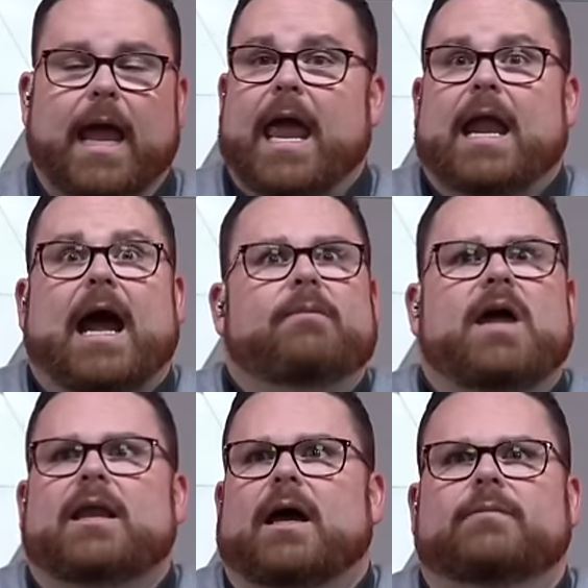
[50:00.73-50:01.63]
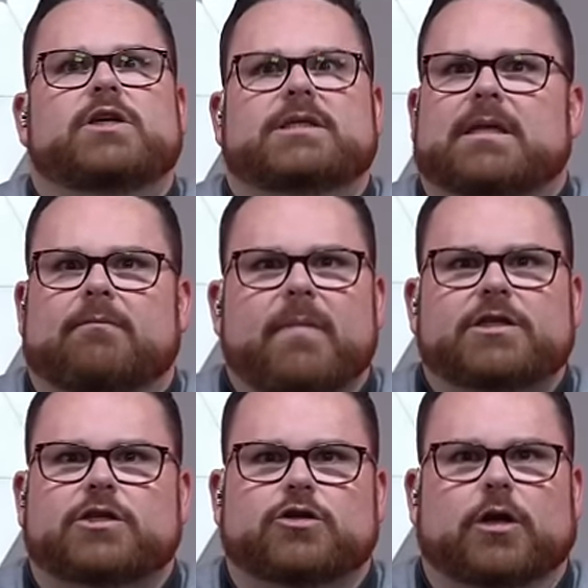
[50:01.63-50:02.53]
And I'm not, I'm just the
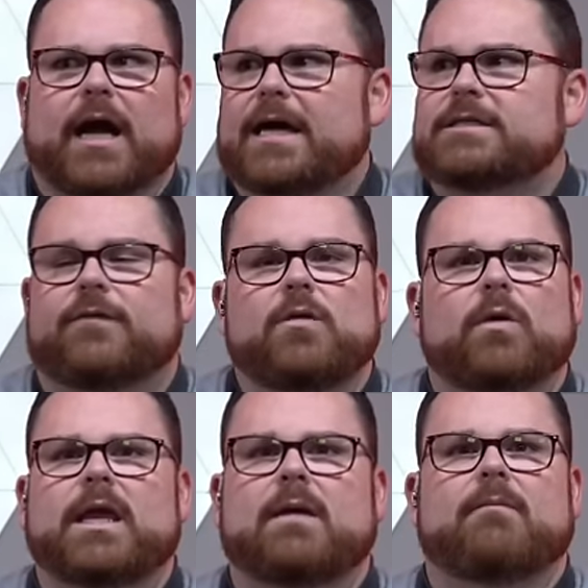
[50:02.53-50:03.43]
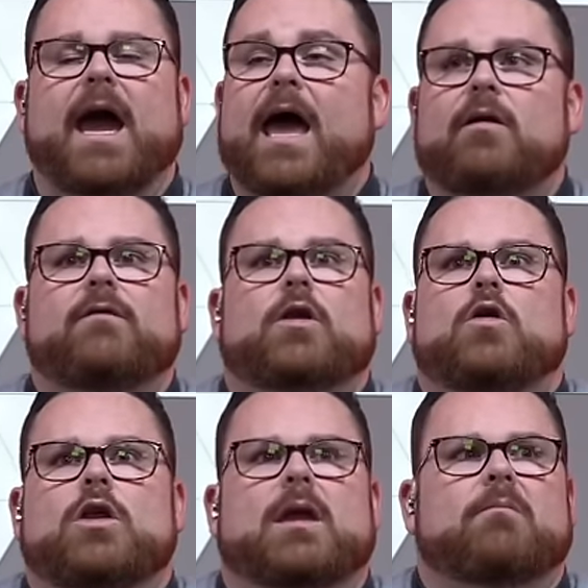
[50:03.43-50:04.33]
messenger, guys. If you want to get mad, I don't even know who
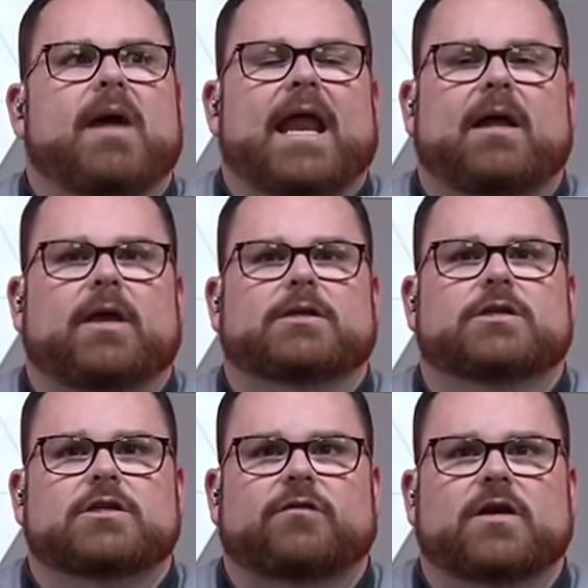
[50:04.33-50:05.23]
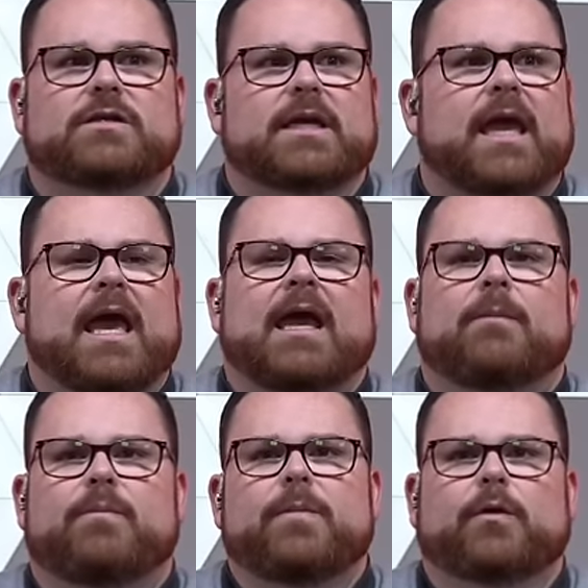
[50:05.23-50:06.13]
you get mad at because it just feels like
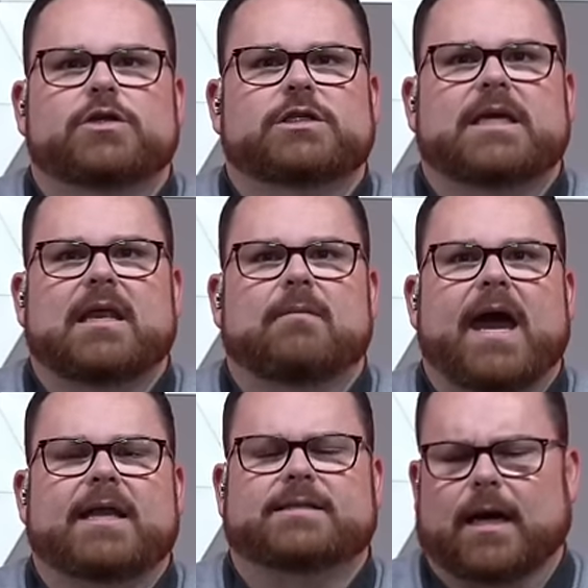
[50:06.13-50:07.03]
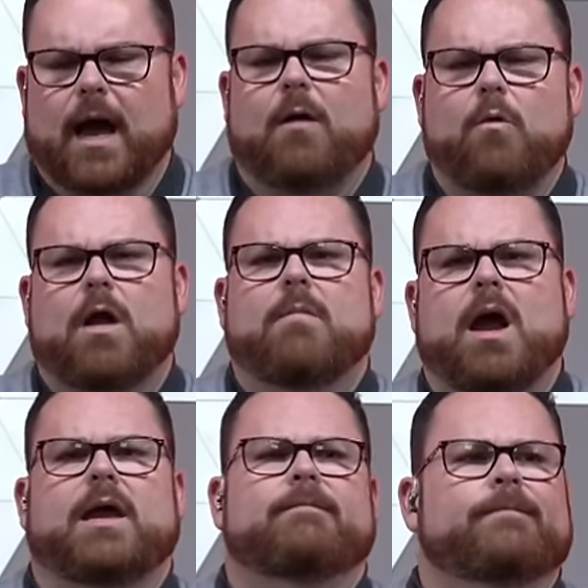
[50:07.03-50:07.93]
people are just getting mad. It's like, I want
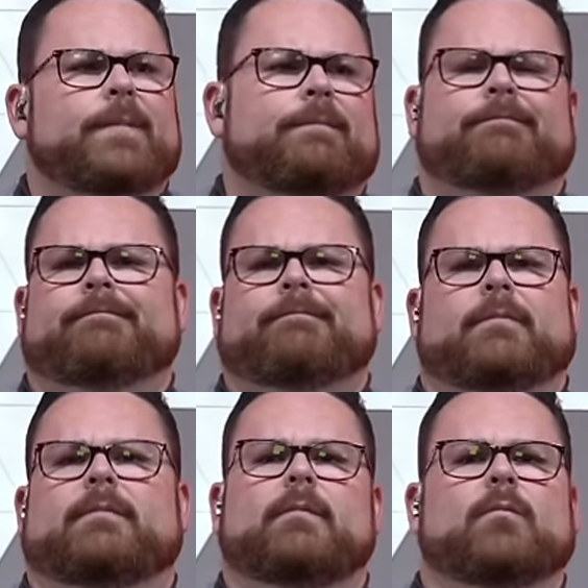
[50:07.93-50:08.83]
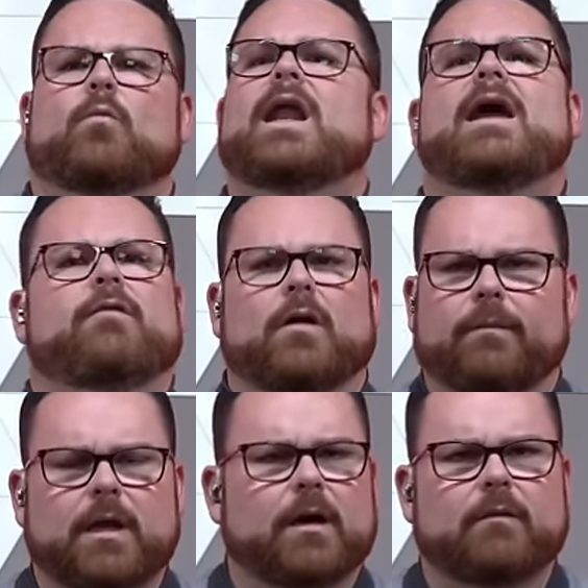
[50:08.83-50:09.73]
my whatever,
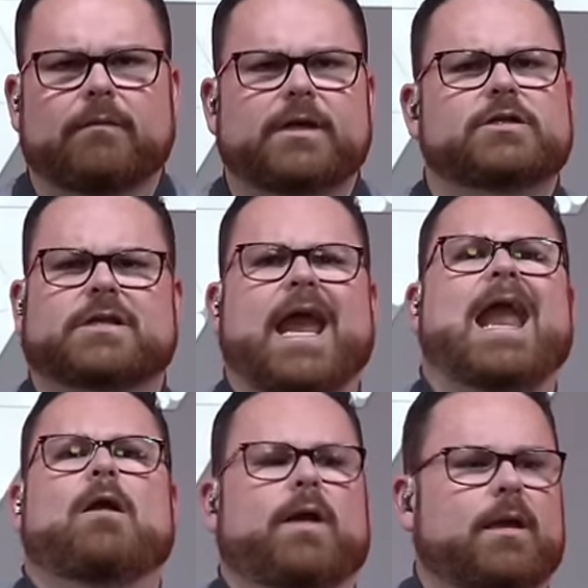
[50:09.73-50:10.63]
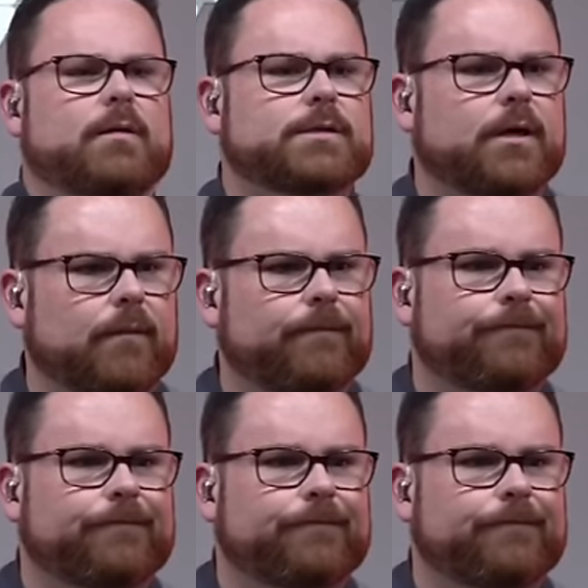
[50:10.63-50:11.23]
you know, they're just angry. So,